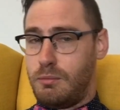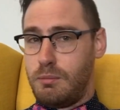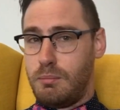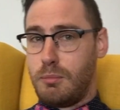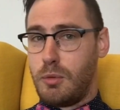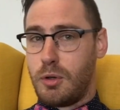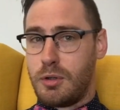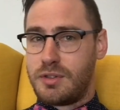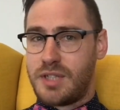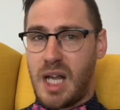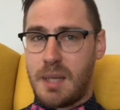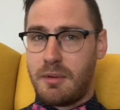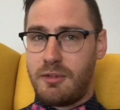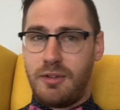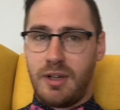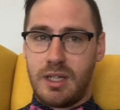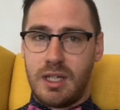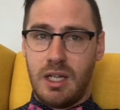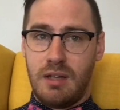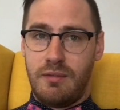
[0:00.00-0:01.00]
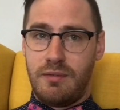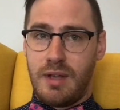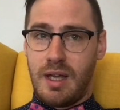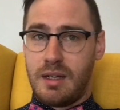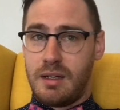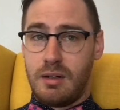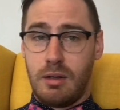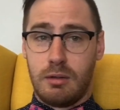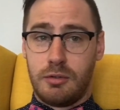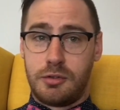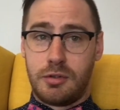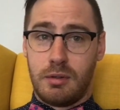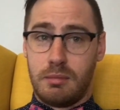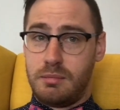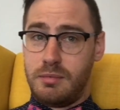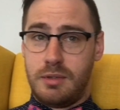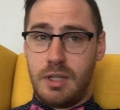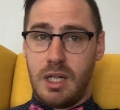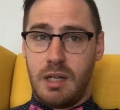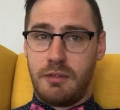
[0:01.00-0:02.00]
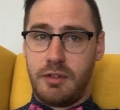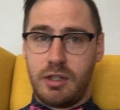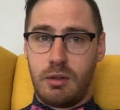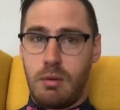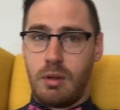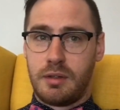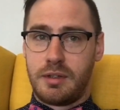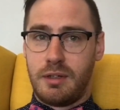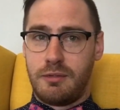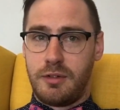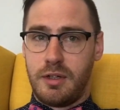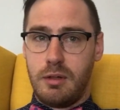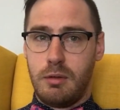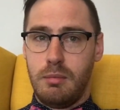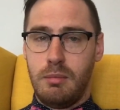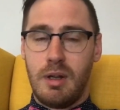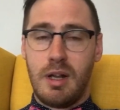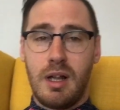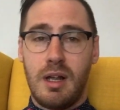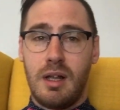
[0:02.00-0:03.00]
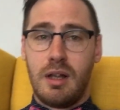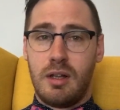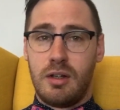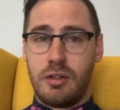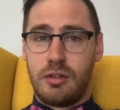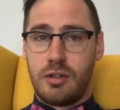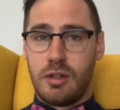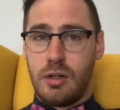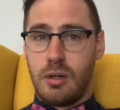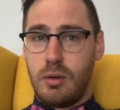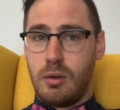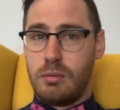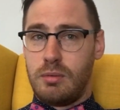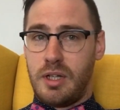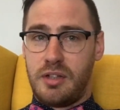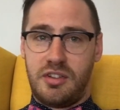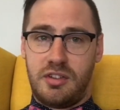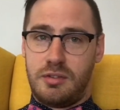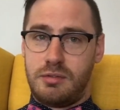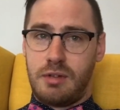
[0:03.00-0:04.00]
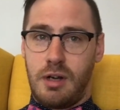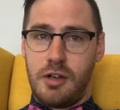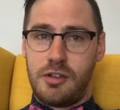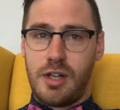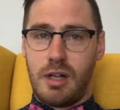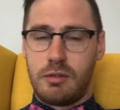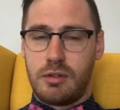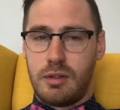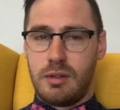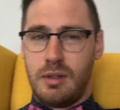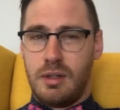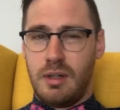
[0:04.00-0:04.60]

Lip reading: more time effective and also delivers quality for you. So let's try this out.